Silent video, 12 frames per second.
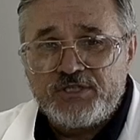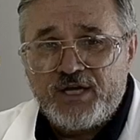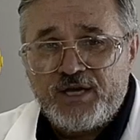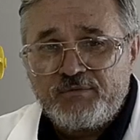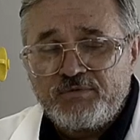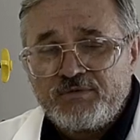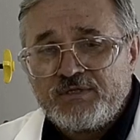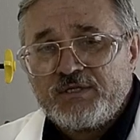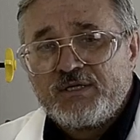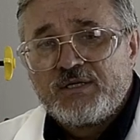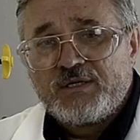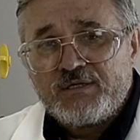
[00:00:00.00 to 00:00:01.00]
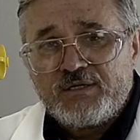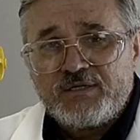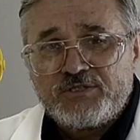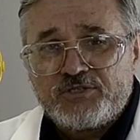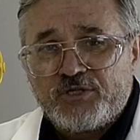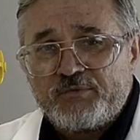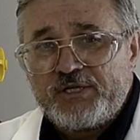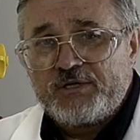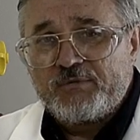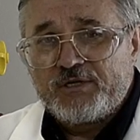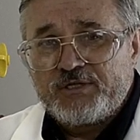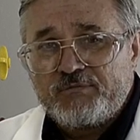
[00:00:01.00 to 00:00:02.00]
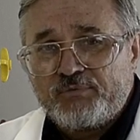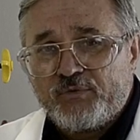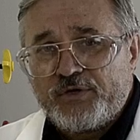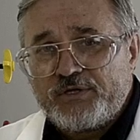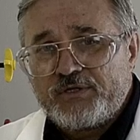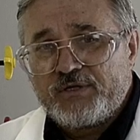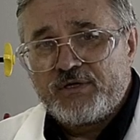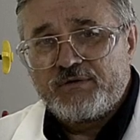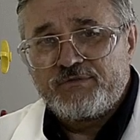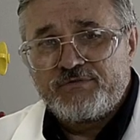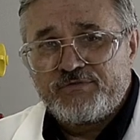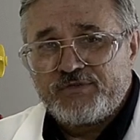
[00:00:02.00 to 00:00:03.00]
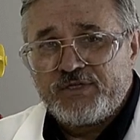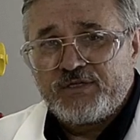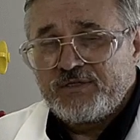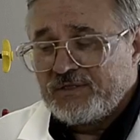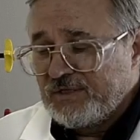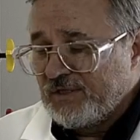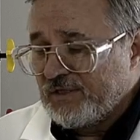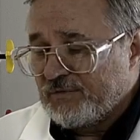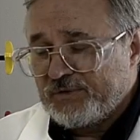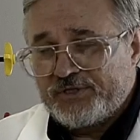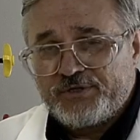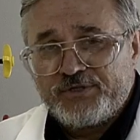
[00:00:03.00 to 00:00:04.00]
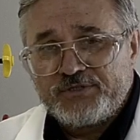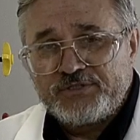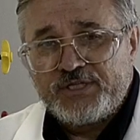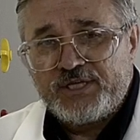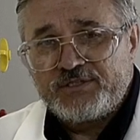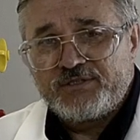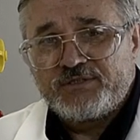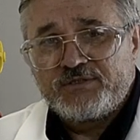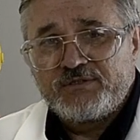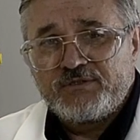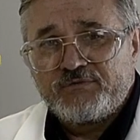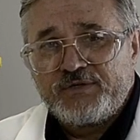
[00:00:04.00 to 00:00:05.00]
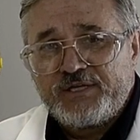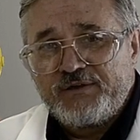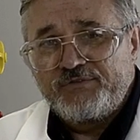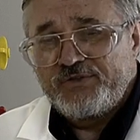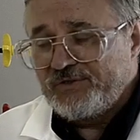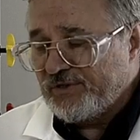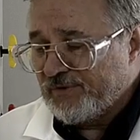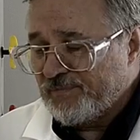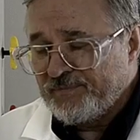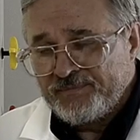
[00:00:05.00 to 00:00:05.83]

time determining the melting point of materials that we give to you.